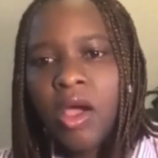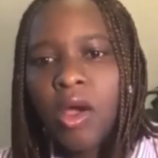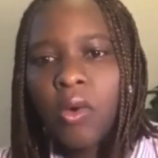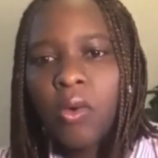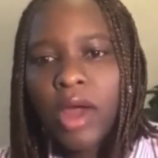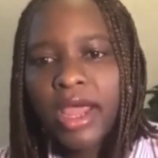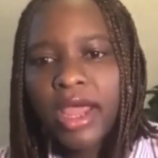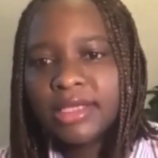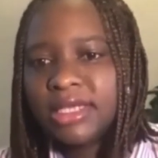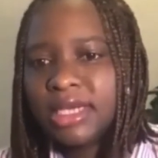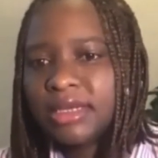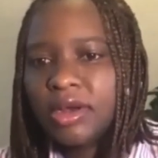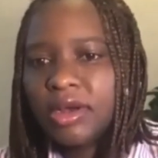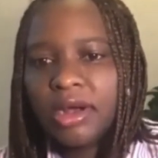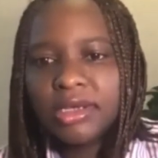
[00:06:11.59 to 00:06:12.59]
Where
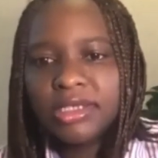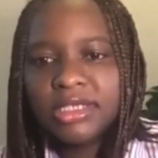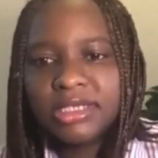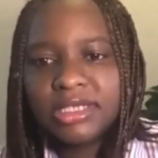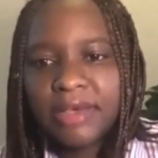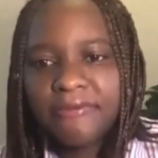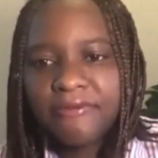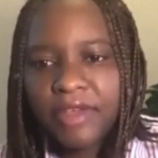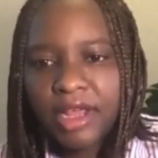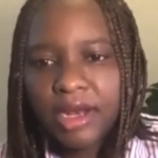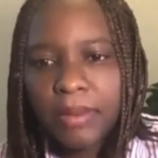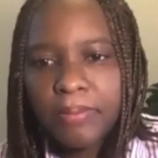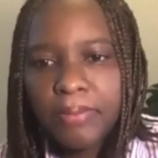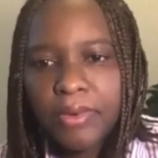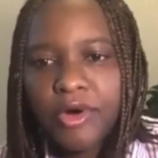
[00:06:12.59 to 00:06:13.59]
technology is
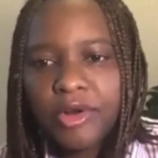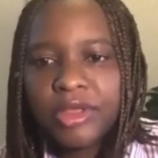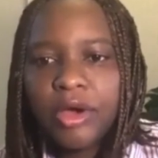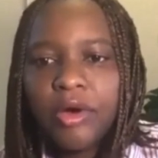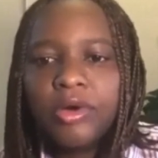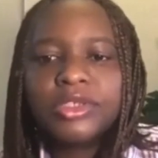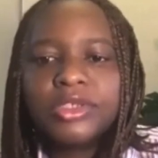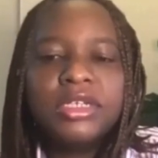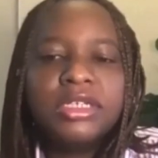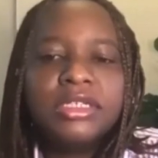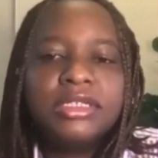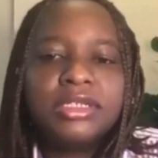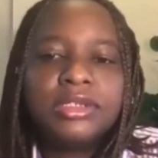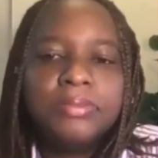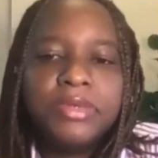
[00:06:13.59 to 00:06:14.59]
available, there also
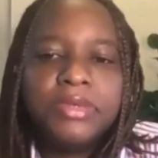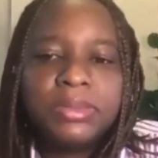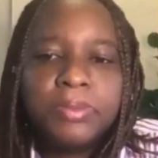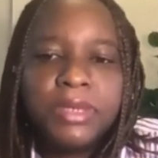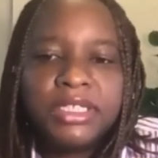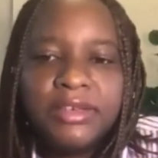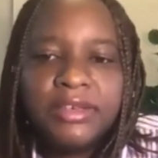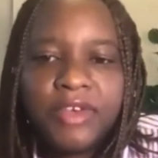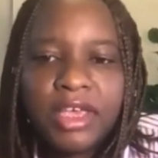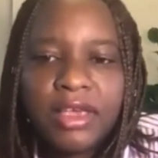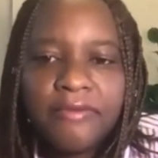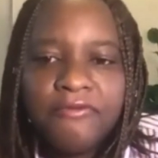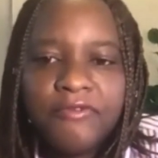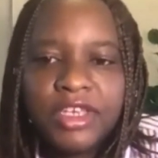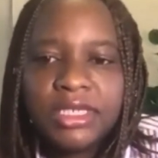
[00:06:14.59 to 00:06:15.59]
needs to be specific
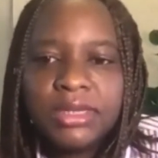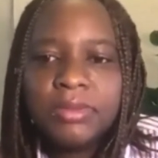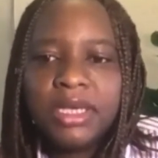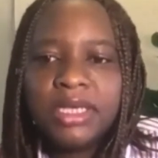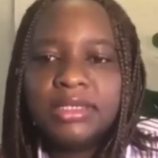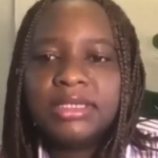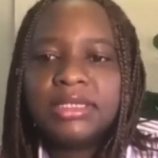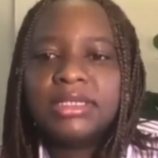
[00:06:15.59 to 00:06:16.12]
investments